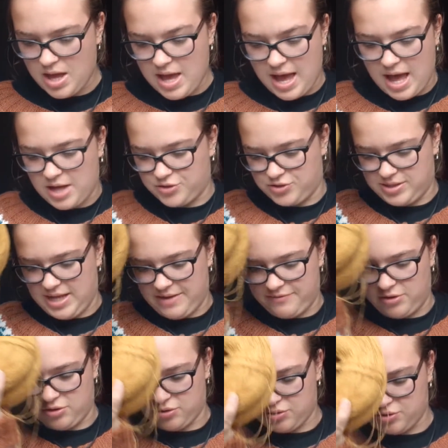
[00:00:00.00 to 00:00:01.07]
I'll just have a
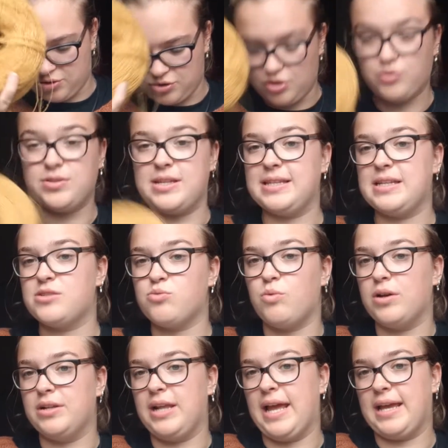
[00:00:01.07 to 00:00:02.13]
look. So that is
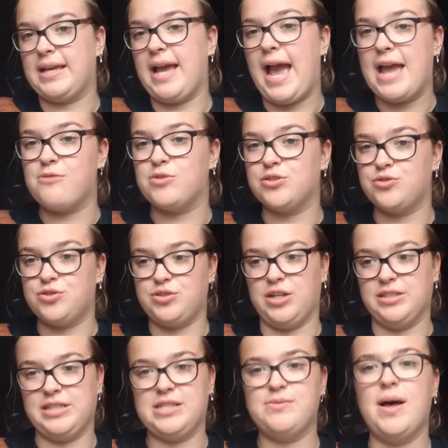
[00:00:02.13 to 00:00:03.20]
one like I want to
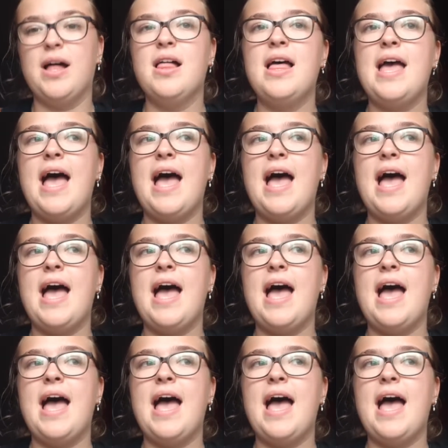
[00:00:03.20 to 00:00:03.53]
start as well,